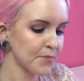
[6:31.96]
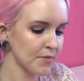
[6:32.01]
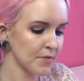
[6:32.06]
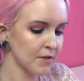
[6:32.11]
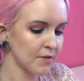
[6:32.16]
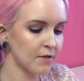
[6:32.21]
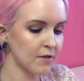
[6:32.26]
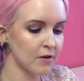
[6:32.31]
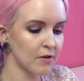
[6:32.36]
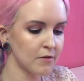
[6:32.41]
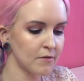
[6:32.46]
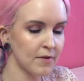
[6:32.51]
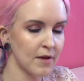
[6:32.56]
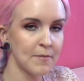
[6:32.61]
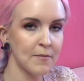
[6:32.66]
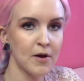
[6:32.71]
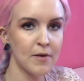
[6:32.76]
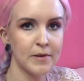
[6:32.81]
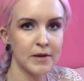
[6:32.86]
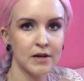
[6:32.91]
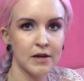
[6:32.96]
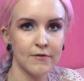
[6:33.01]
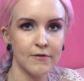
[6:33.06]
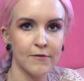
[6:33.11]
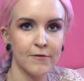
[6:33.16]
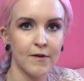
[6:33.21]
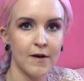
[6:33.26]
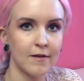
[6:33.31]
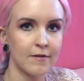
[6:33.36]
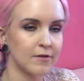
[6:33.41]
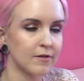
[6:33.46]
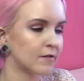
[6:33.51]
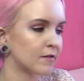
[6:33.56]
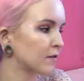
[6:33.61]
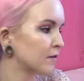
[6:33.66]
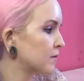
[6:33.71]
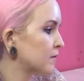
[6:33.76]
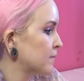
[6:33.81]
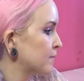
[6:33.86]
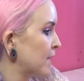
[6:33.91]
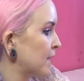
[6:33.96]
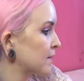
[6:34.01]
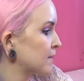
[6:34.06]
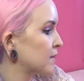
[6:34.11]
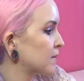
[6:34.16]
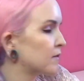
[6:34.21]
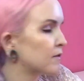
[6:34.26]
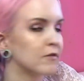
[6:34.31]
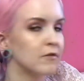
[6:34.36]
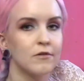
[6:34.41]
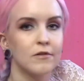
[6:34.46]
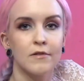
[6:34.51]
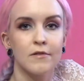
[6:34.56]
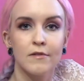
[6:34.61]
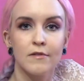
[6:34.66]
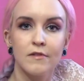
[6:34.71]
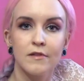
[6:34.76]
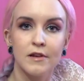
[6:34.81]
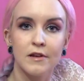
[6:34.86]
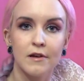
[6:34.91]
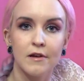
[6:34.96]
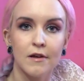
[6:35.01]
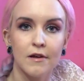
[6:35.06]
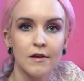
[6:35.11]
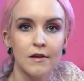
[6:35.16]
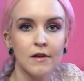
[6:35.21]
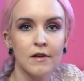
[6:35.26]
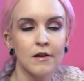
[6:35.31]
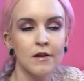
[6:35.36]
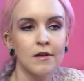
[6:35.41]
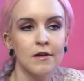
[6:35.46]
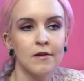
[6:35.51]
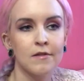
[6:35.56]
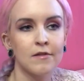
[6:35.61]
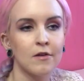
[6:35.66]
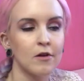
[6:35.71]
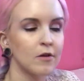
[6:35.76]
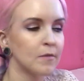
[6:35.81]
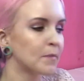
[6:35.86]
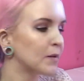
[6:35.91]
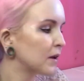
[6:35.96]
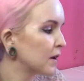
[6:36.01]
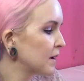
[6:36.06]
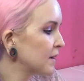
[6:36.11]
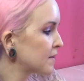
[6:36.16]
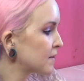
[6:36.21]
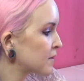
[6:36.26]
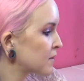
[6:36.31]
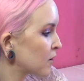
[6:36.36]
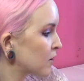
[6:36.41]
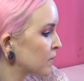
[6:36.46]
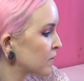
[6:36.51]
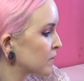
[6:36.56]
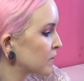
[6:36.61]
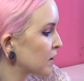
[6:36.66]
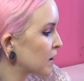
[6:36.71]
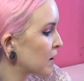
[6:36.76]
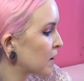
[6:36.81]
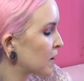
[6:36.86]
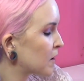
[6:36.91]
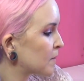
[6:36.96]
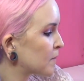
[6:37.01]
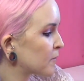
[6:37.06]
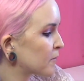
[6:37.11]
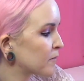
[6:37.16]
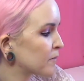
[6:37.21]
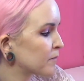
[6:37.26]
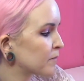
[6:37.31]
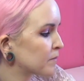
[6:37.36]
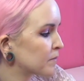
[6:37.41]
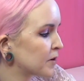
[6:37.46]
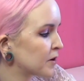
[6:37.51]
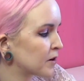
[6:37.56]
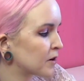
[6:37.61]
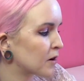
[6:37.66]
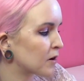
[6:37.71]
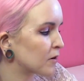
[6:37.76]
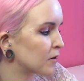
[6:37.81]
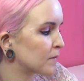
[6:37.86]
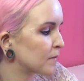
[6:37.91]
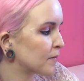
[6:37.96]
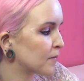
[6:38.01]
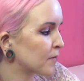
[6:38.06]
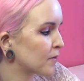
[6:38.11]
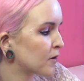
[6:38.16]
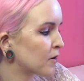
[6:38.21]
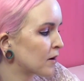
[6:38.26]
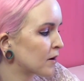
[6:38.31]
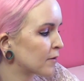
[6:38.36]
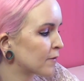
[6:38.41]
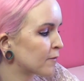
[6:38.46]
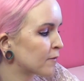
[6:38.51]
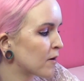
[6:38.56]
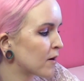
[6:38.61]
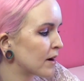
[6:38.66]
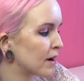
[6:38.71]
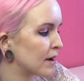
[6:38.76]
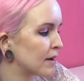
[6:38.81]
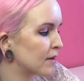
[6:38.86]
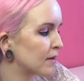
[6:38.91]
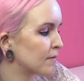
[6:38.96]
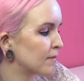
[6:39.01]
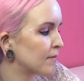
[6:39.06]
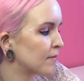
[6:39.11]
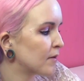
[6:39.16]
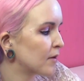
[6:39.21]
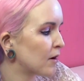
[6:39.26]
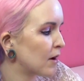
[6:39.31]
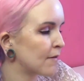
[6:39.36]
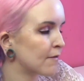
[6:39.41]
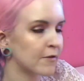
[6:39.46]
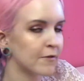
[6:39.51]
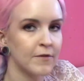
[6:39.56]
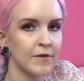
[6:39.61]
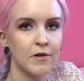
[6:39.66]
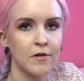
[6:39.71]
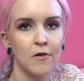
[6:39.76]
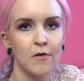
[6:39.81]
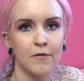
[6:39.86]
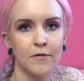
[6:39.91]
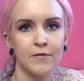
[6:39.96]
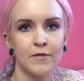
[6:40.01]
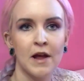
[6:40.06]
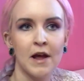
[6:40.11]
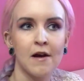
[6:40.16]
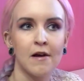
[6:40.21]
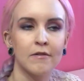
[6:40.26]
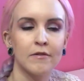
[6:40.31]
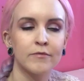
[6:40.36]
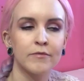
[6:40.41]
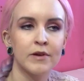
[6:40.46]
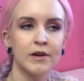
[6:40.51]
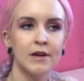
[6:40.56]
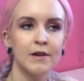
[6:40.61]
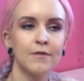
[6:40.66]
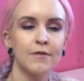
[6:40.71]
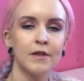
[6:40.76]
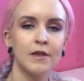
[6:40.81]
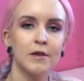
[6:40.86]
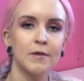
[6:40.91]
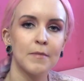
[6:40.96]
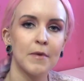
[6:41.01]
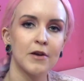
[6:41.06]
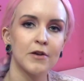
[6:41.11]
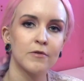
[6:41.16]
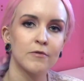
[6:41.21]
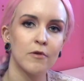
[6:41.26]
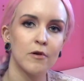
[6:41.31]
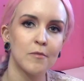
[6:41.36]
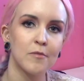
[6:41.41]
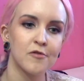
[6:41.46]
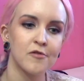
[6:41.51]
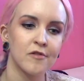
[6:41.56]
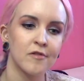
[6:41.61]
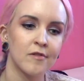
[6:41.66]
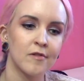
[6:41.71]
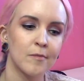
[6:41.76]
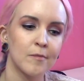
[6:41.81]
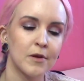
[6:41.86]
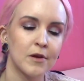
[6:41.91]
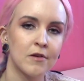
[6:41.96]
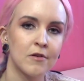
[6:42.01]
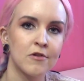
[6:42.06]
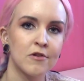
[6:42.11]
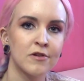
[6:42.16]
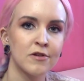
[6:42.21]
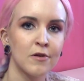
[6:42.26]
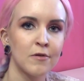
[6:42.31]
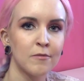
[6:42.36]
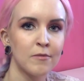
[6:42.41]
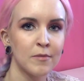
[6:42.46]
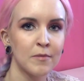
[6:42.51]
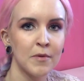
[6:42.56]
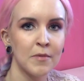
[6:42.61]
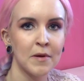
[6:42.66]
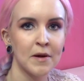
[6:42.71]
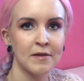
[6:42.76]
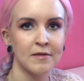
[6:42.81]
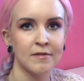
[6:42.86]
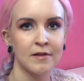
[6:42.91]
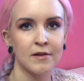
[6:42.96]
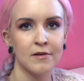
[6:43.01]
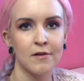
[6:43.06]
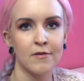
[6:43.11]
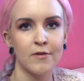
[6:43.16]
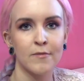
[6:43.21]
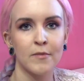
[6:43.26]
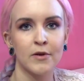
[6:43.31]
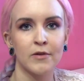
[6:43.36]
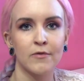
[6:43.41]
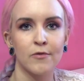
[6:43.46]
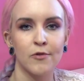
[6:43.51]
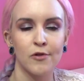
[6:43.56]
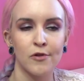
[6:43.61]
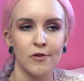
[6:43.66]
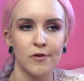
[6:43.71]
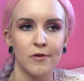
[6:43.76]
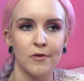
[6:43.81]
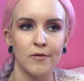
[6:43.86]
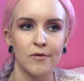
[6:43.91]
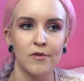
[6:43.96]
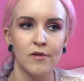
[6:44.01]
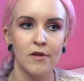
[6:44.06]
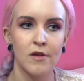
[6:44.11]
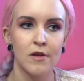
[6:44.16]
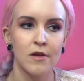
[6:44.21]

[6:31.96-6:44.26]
So that might be another factors to consider. So please don't, you know, kind of write everything off now. Really think about your options, because you don't want to be wasting loads of money on shoes